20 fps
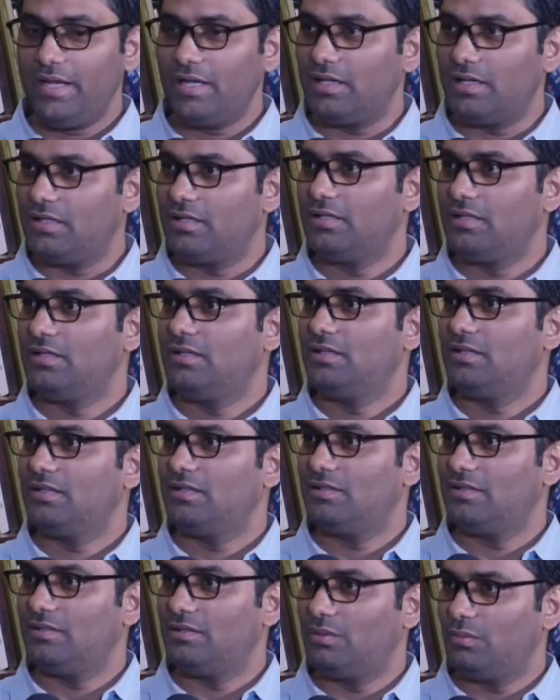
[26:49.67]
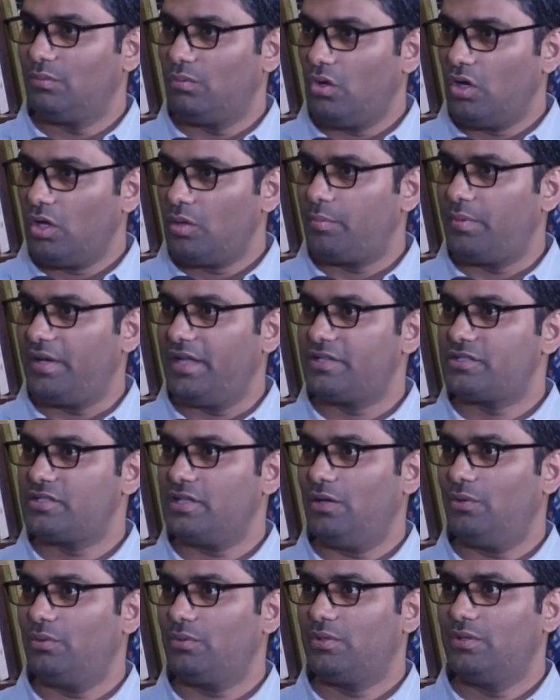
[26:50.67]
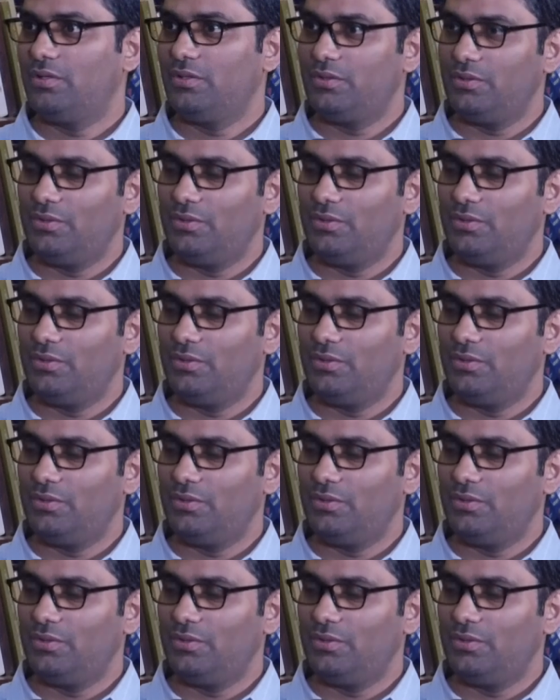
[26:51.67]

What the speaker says: when the war breaks out,